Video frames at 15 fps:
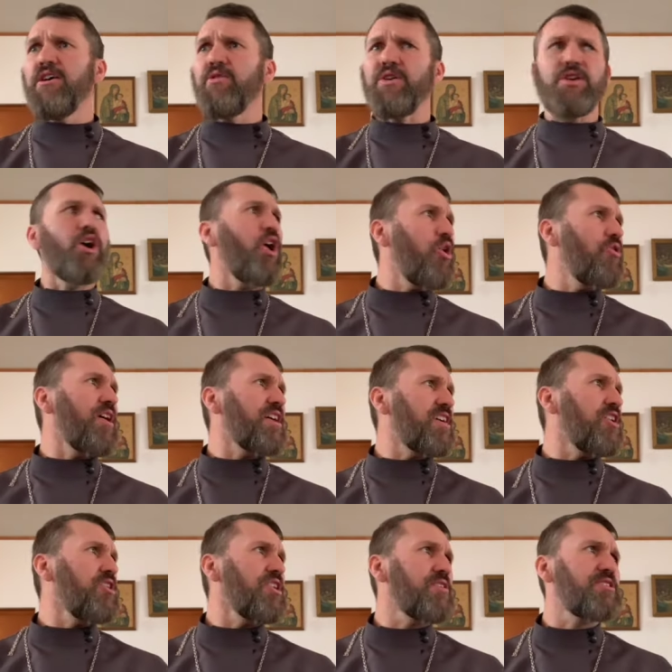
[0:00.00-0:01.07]
We know that
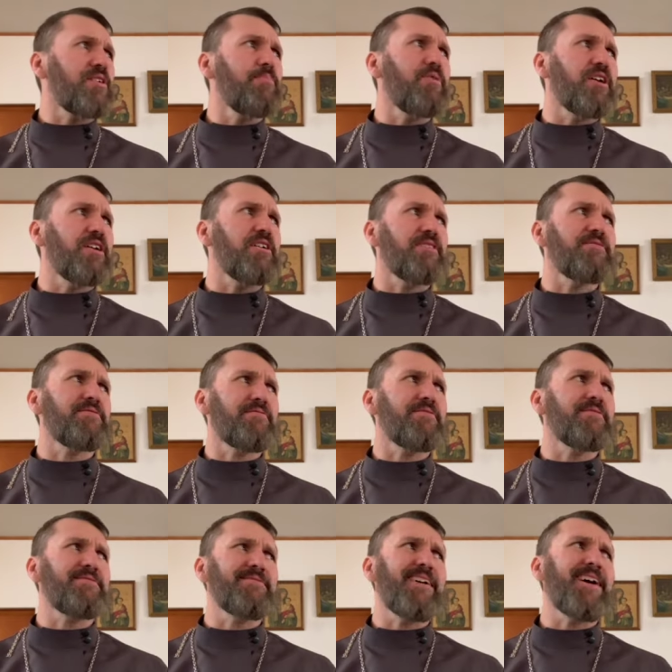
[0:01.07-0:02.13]
killing somebody is
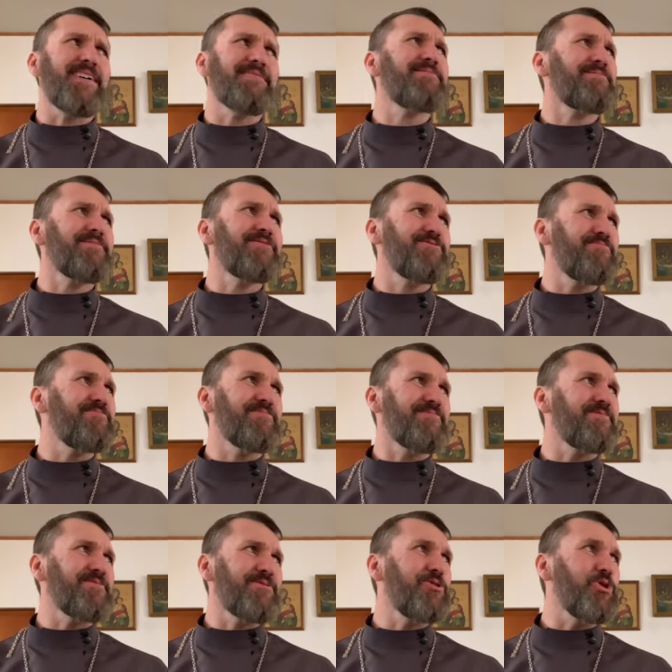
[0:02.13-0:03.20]
it's not
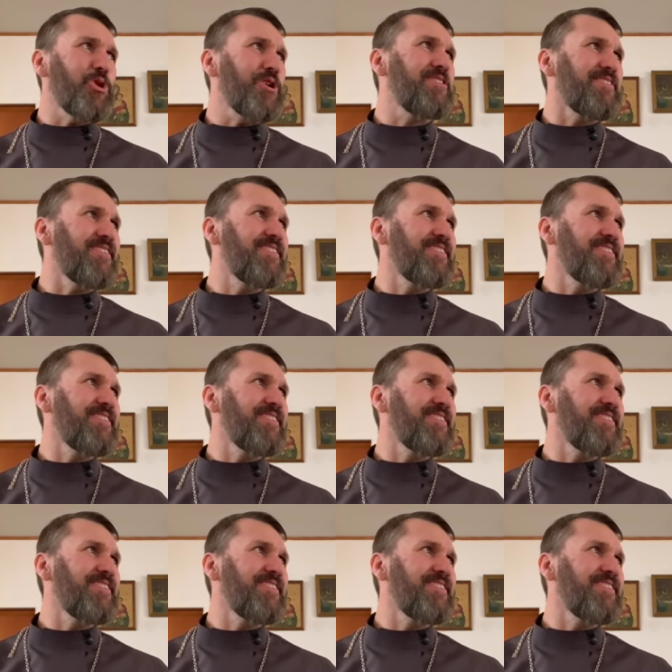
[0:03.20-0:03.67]
good,